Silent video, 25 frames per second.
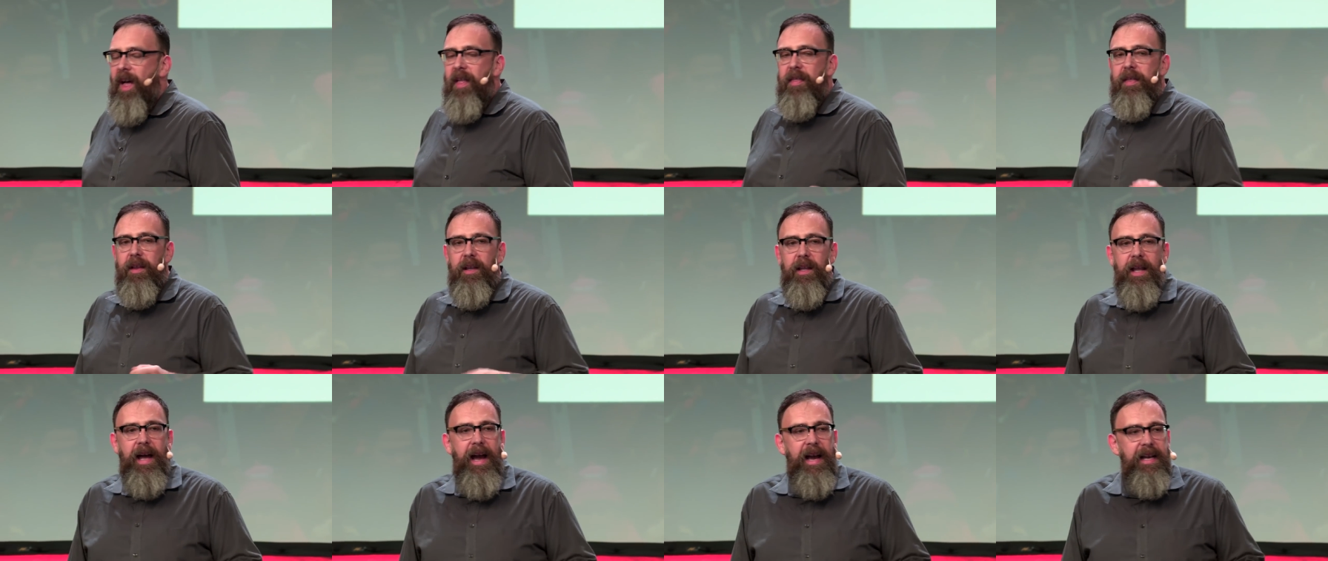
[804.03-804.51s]

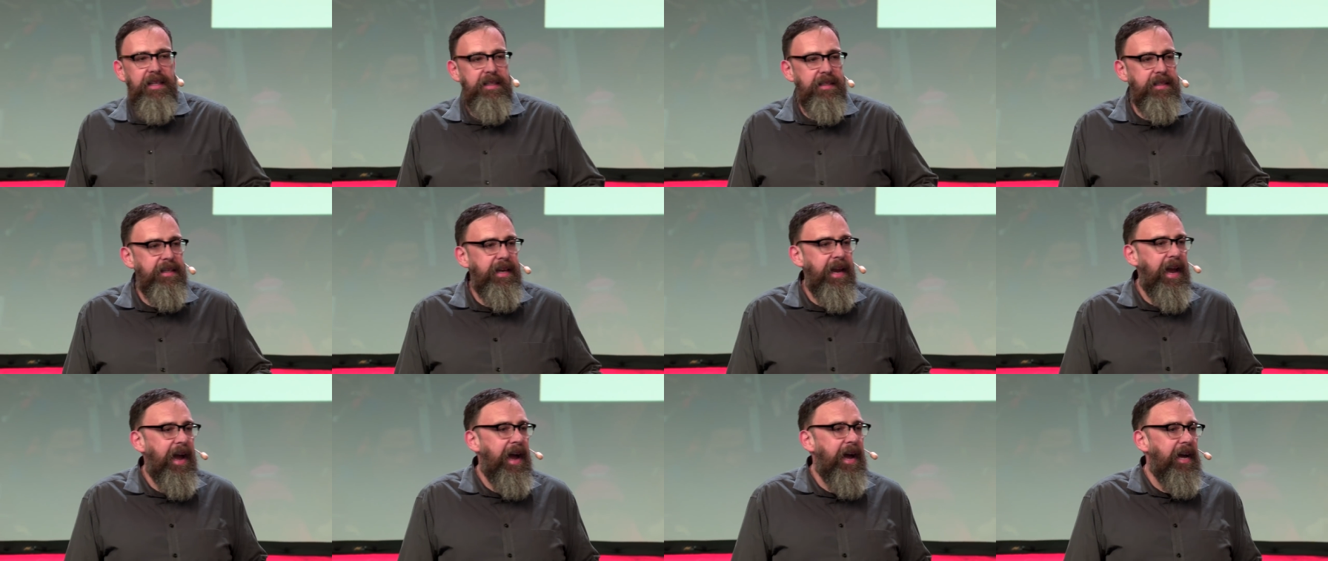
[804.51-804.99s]
The
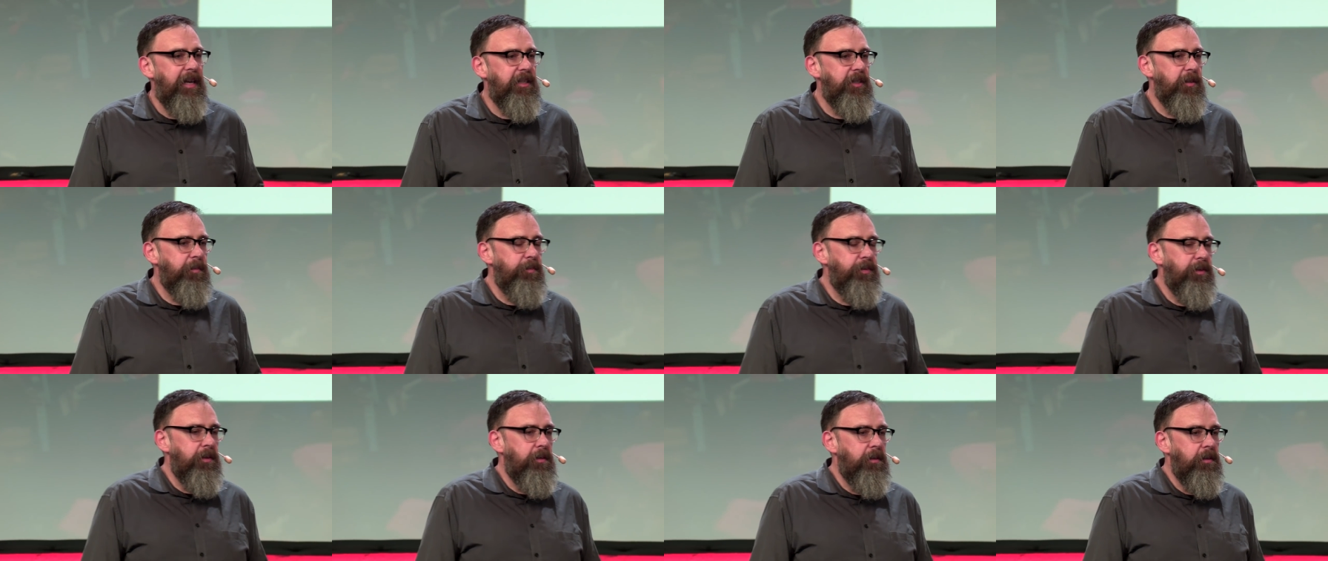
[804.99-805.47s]
last
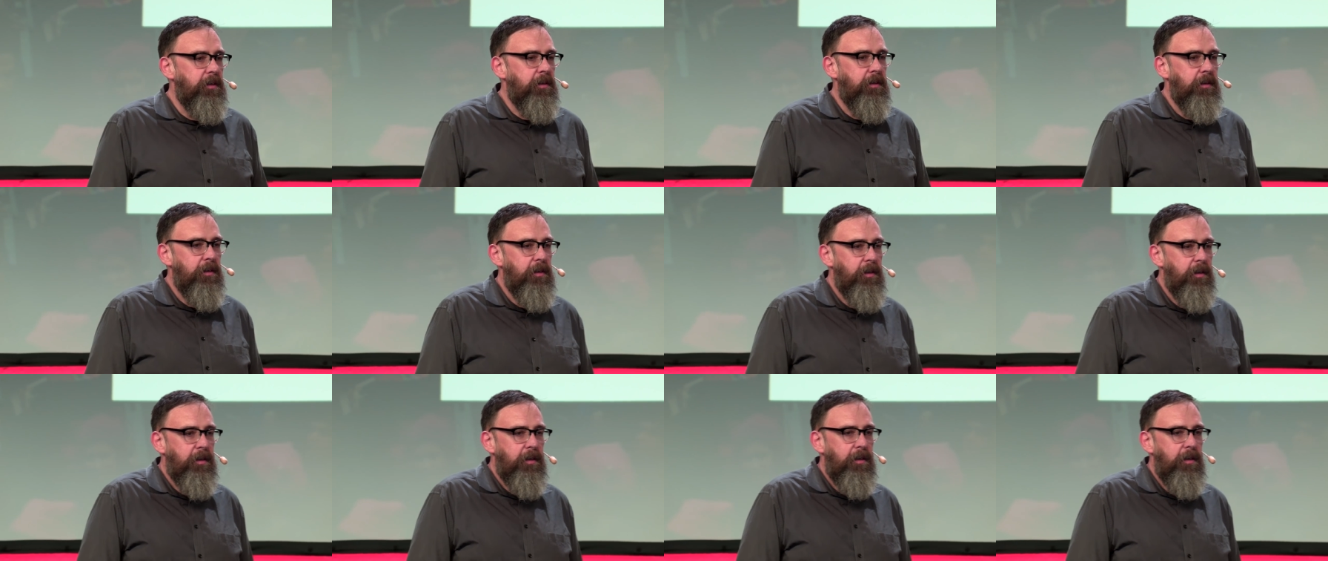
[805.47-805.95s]
gasp
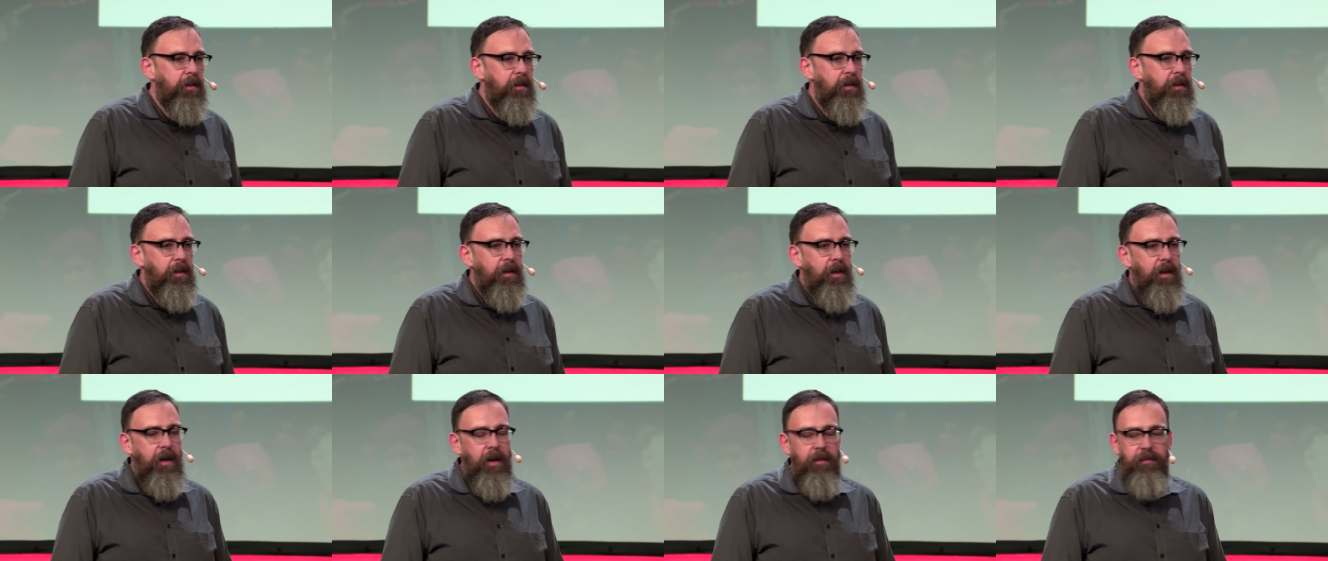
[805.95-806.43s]

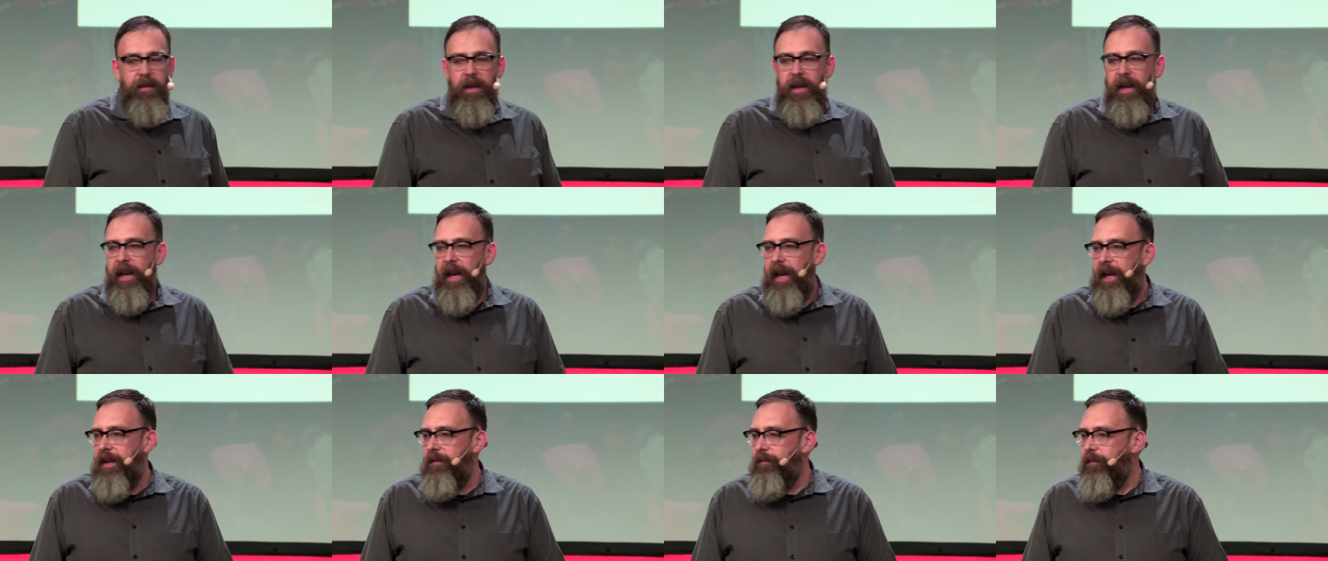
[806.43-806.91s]
of a
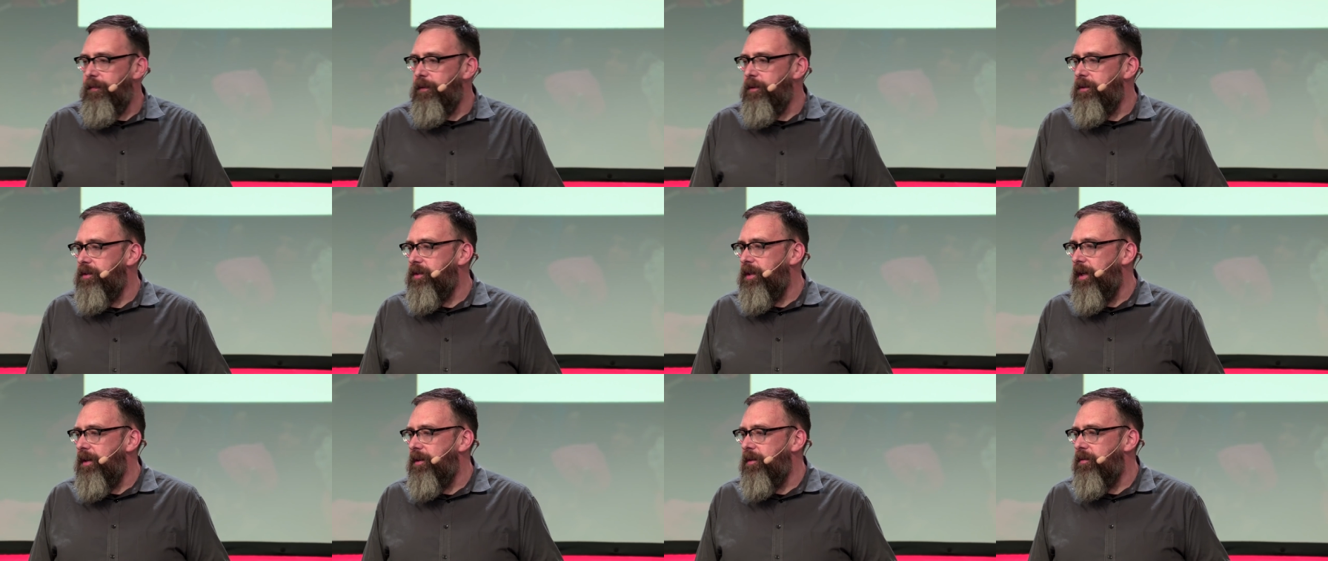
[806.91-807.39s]
hateful
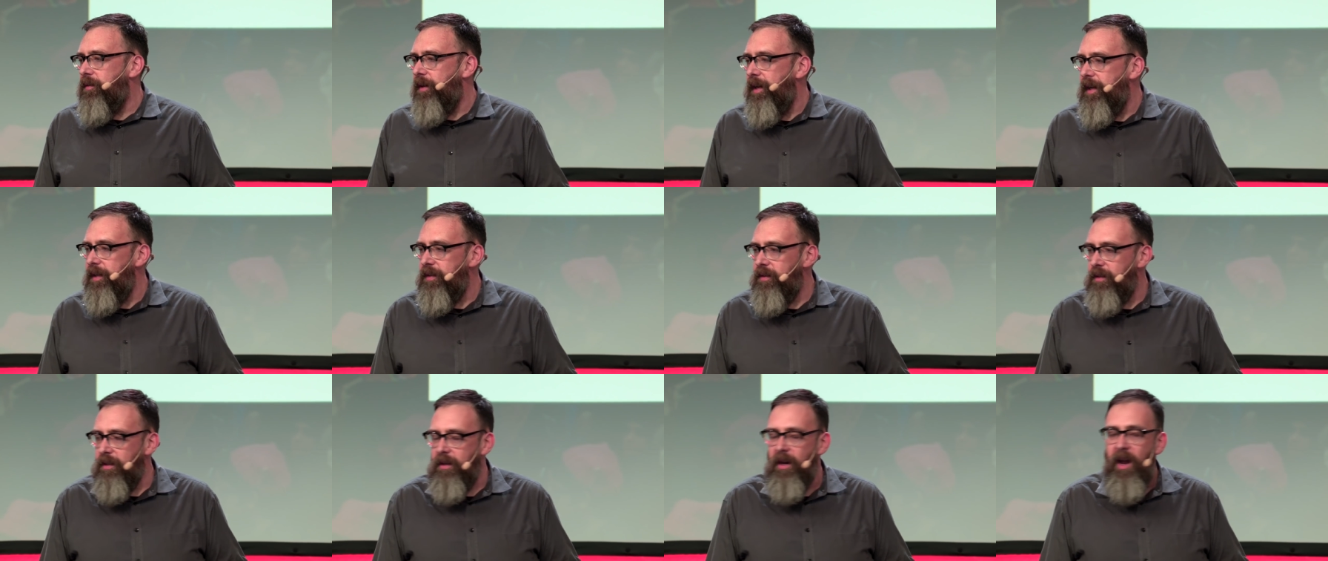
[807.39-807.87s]

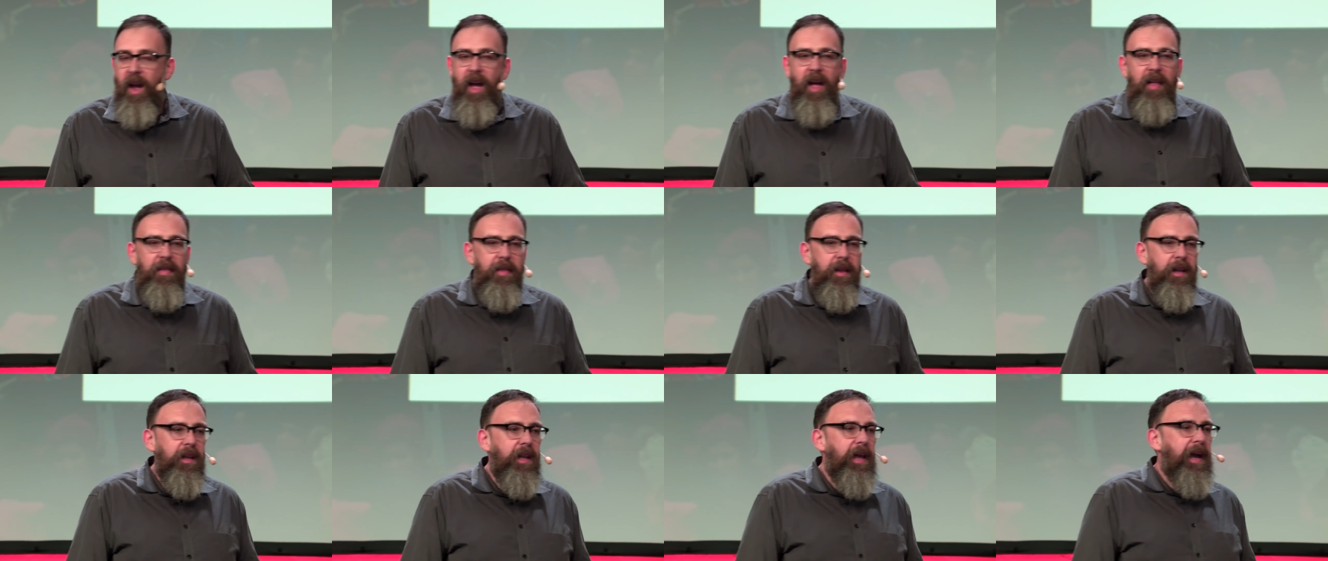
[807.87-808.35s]
generation,
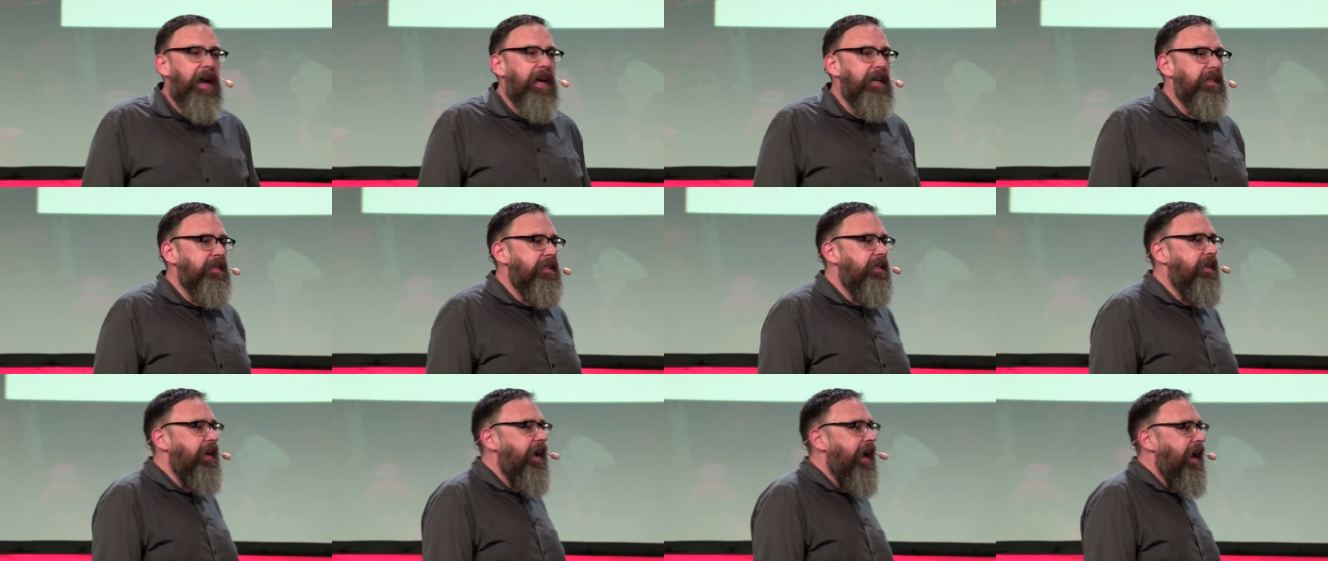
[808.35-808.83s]
the
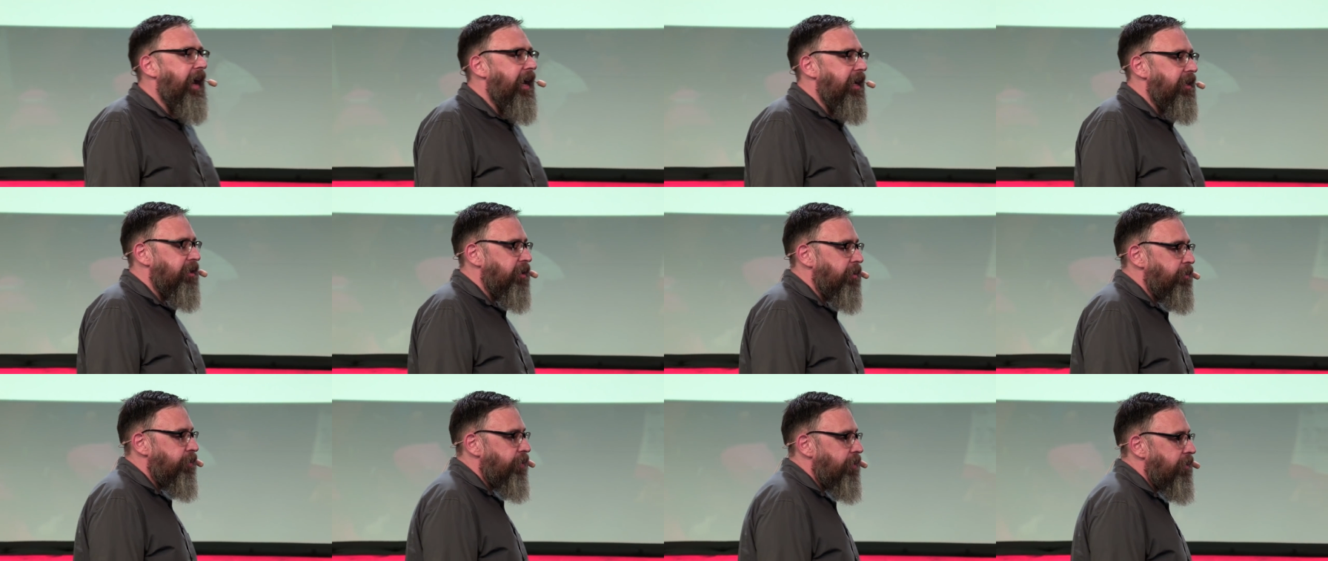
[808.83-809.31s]
last
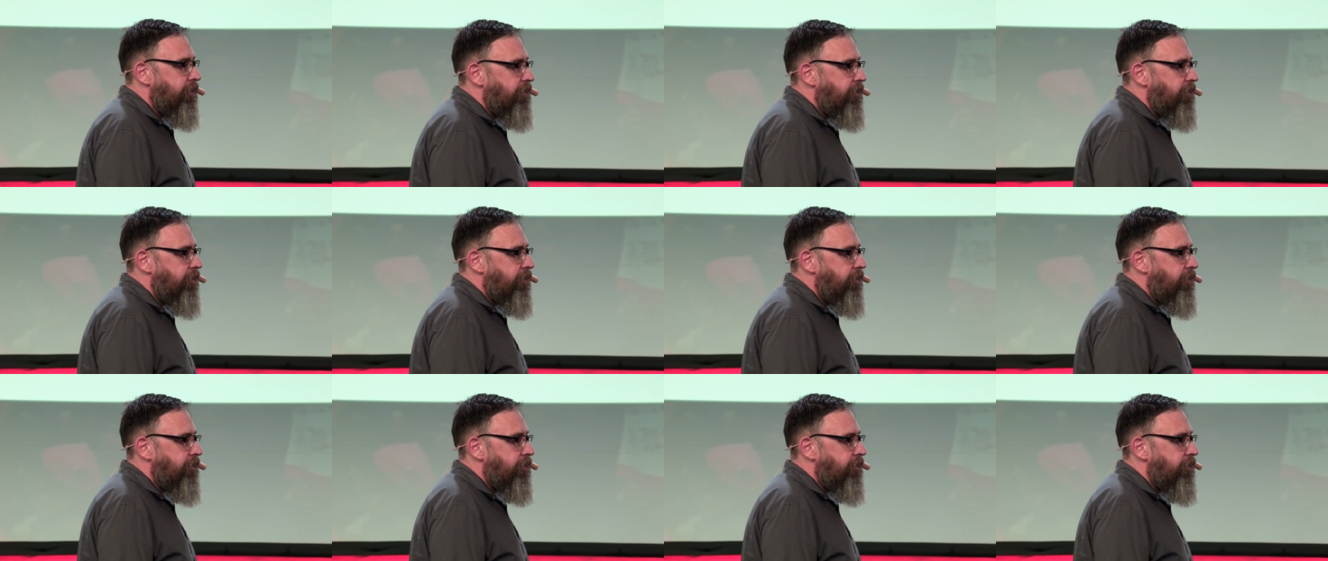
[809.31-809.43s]
gasp